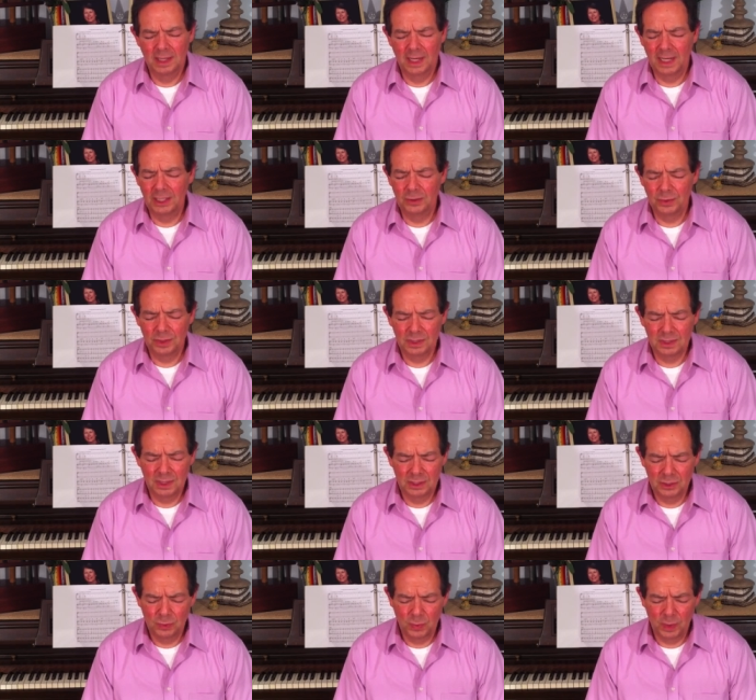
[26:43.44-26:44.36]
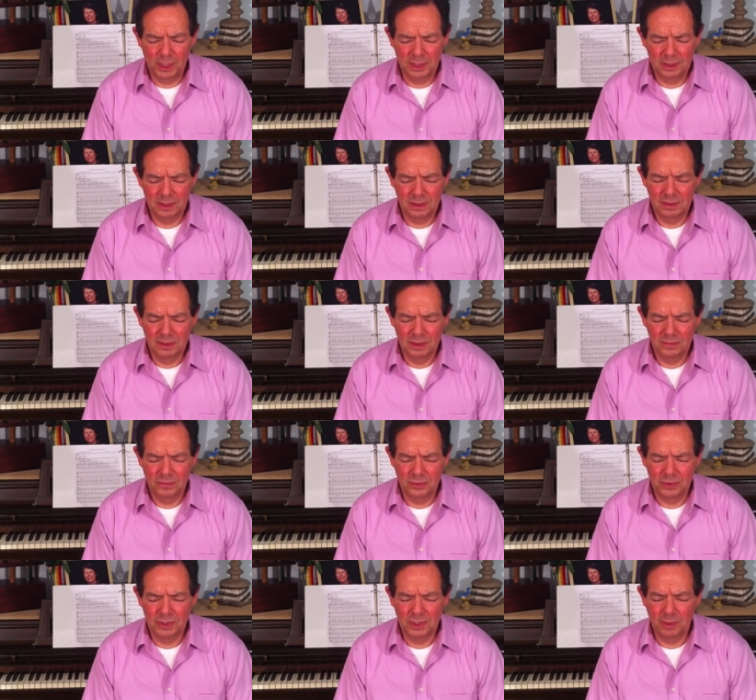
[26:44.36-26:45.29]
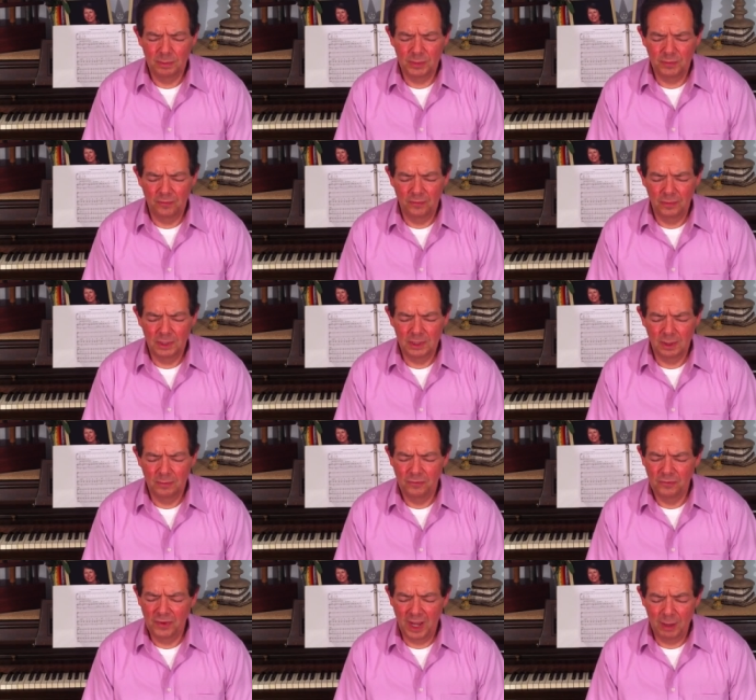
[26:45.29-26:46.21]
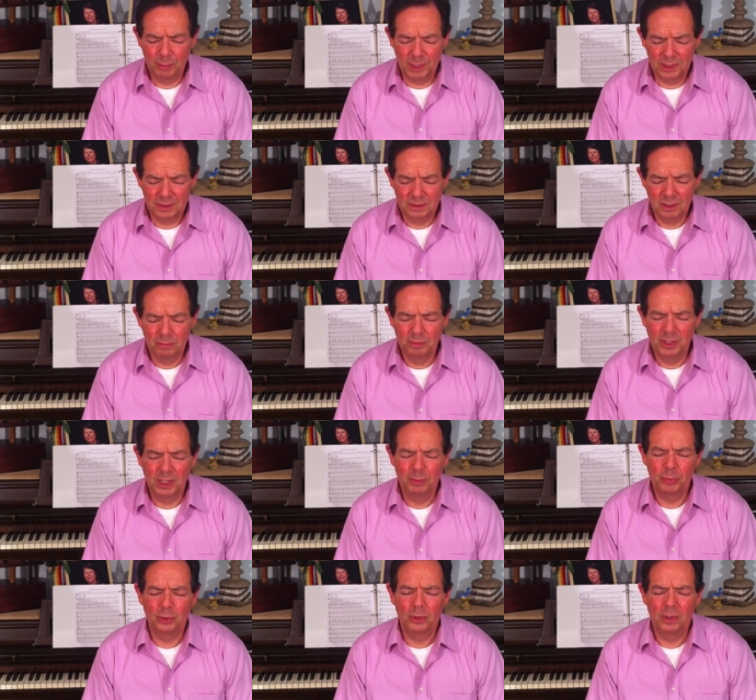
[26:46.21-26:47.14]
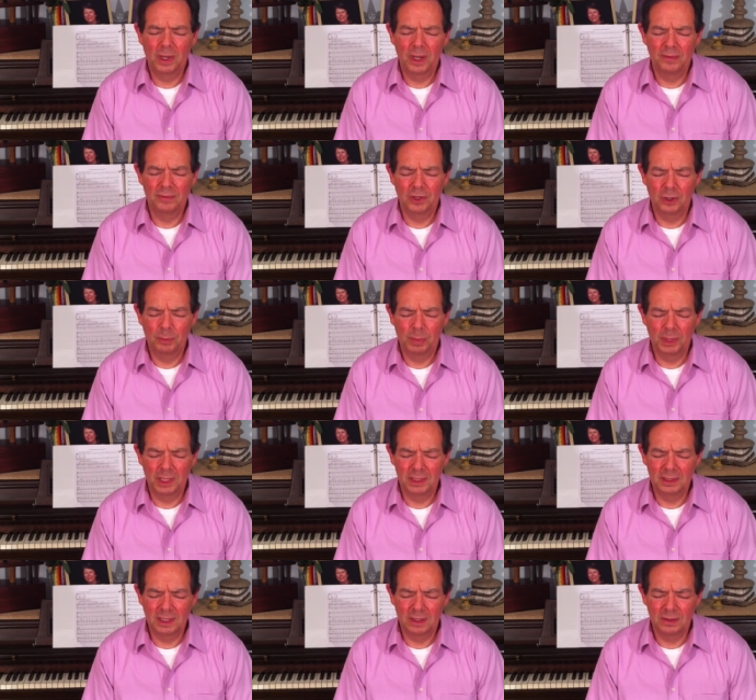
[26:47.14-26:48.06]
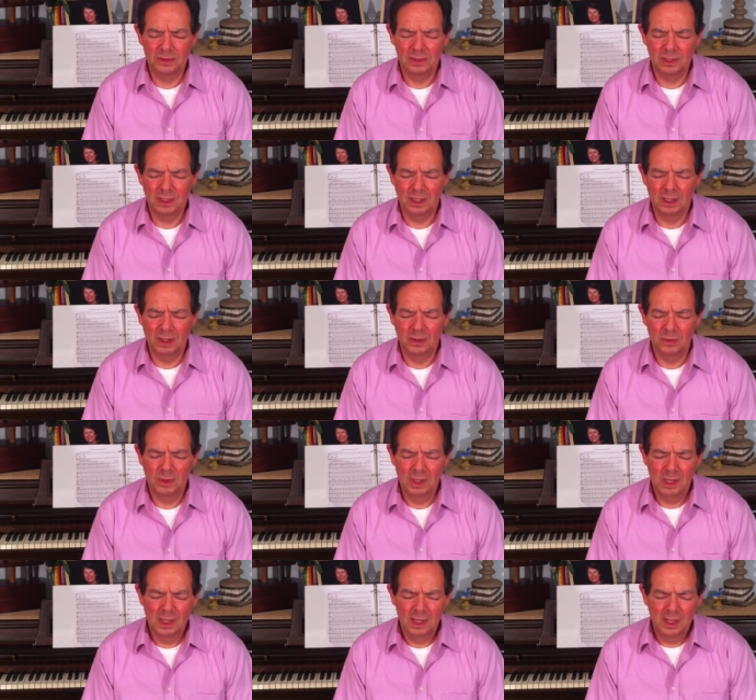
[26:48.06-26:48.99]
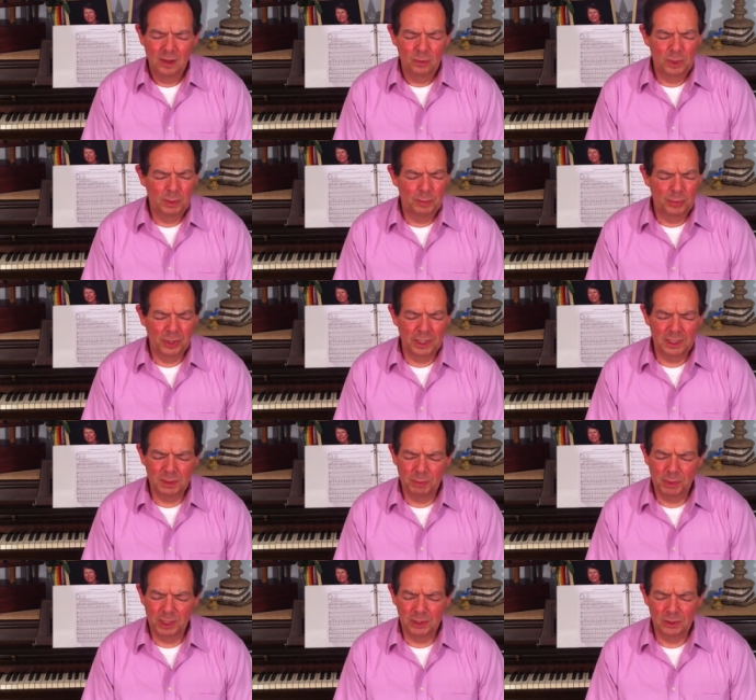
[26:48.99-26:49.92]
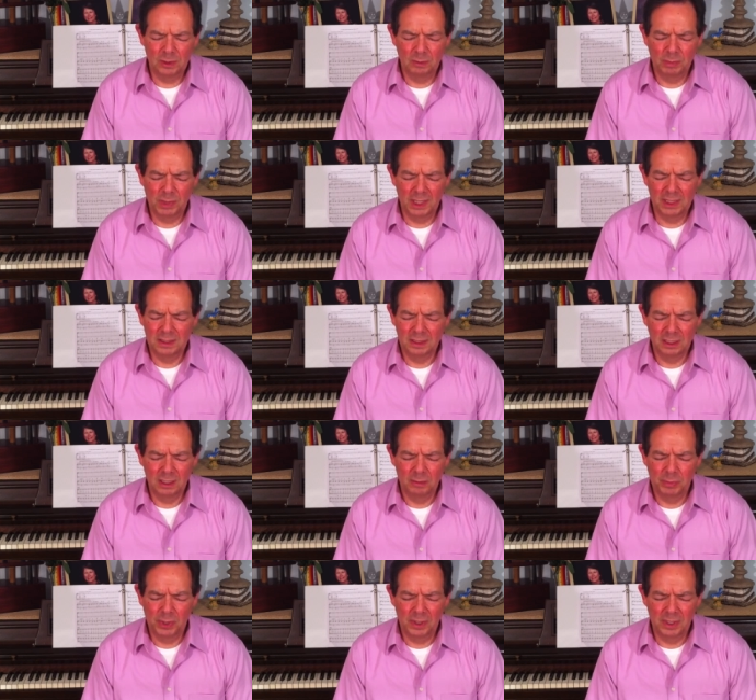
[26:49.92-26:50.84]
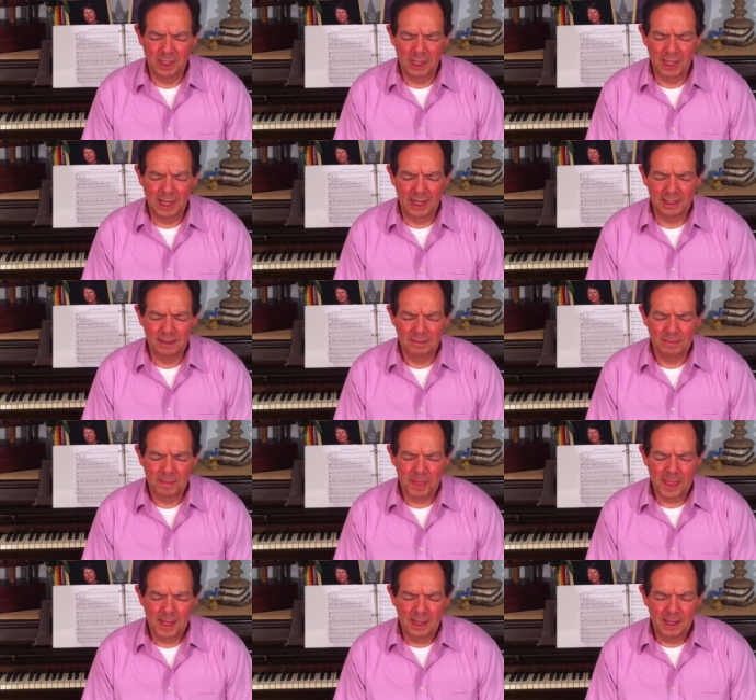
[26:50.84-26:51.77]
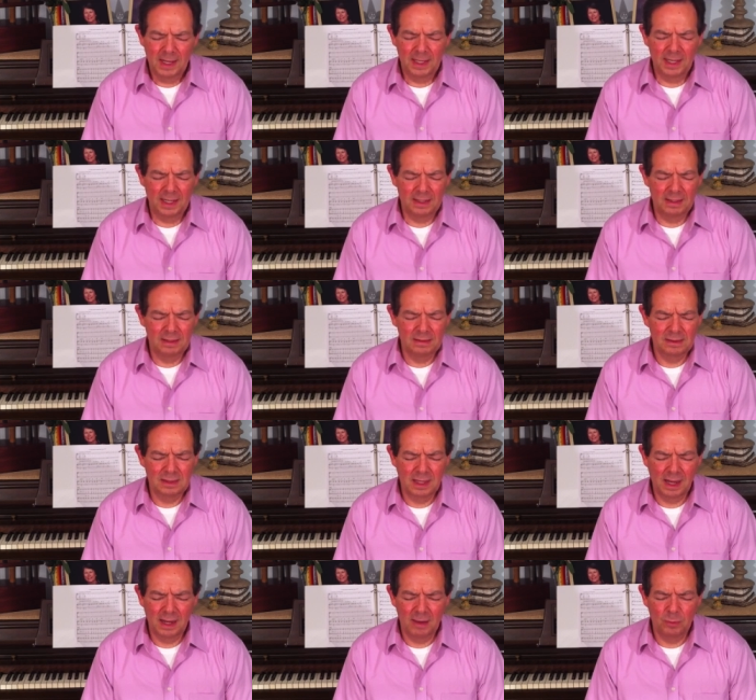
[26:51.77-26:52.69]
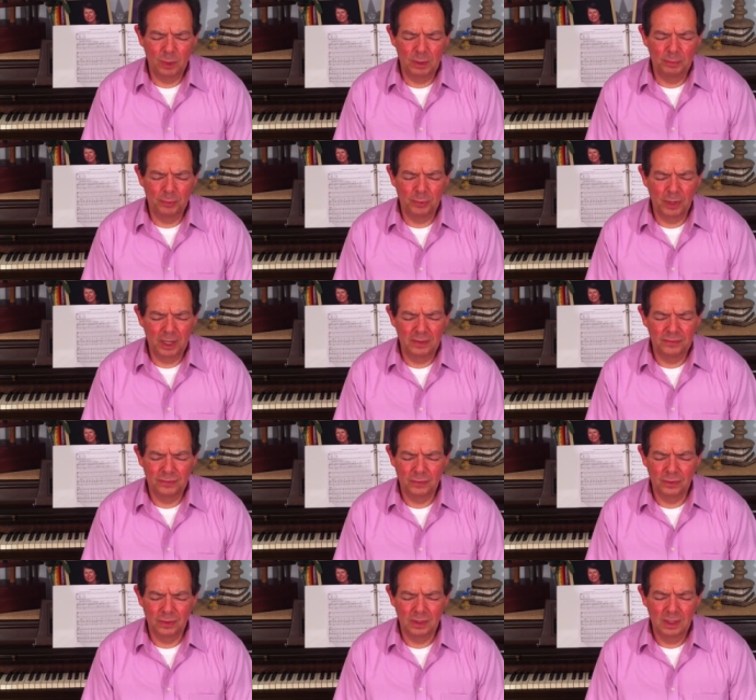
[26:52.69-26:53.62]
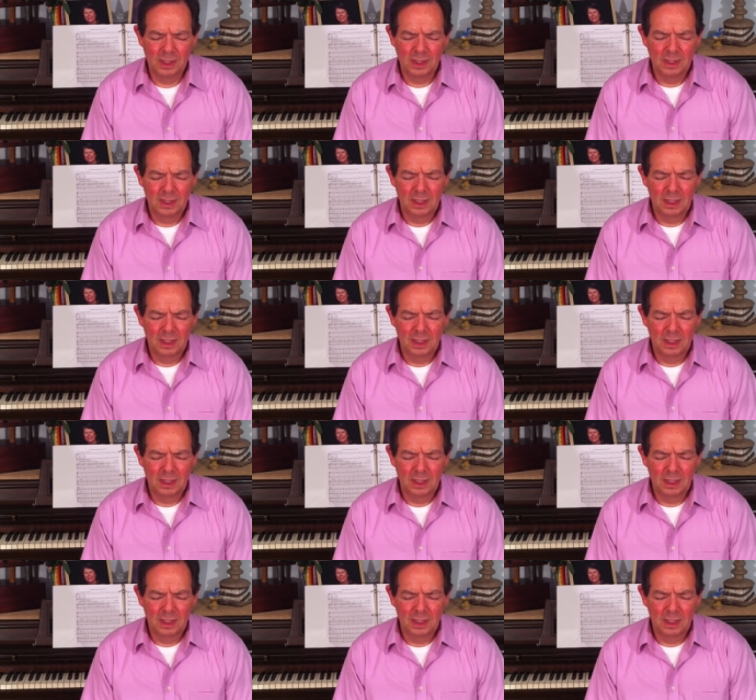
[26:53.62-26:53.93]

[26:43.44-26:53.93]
dangerous situations for some families, some people who have no place else to go. We pray special blessing upon that. And at this time, we pray for